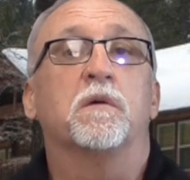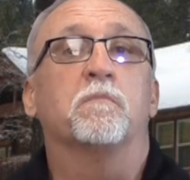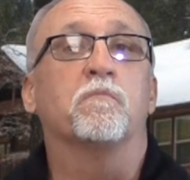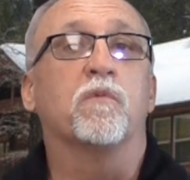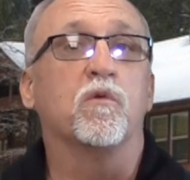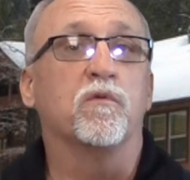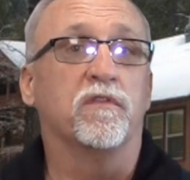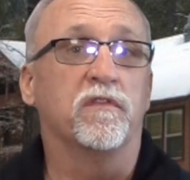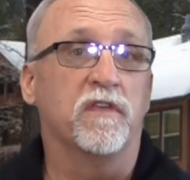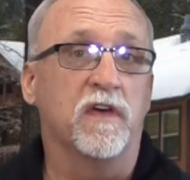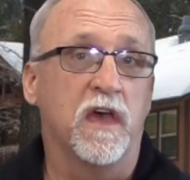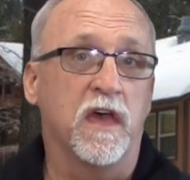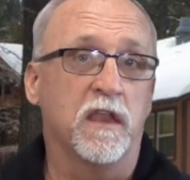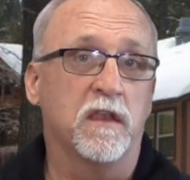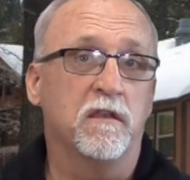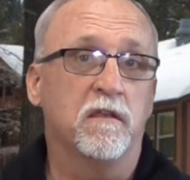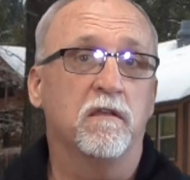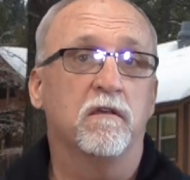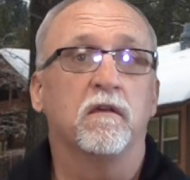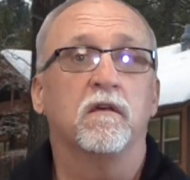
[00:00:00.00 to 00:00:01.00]
both
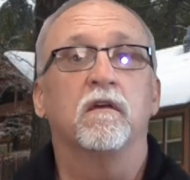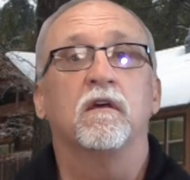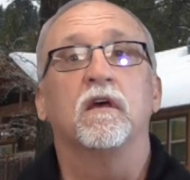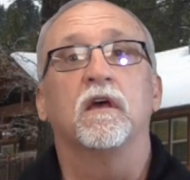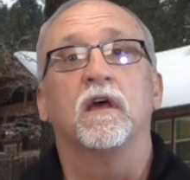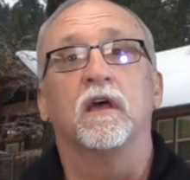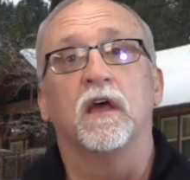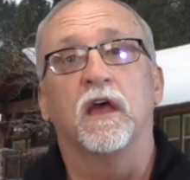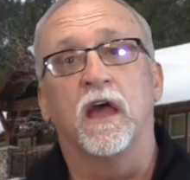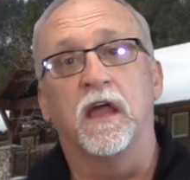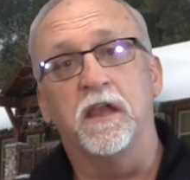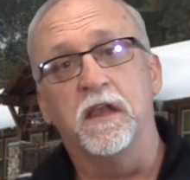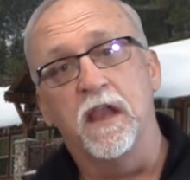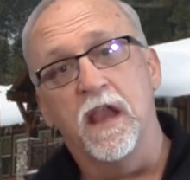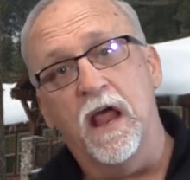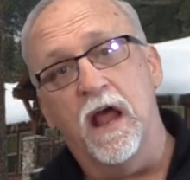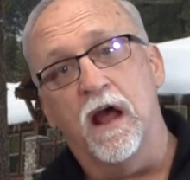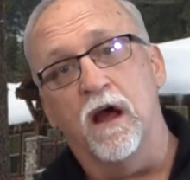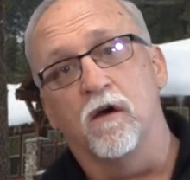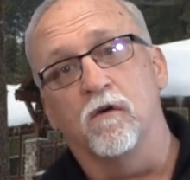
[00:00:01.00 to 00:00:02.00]
then and
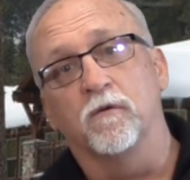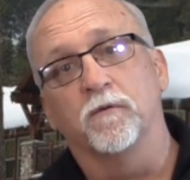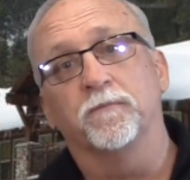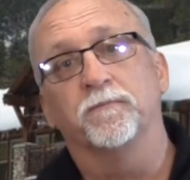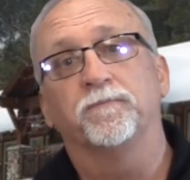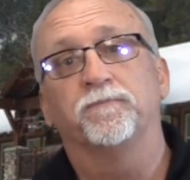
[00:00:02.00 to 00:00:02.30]
now.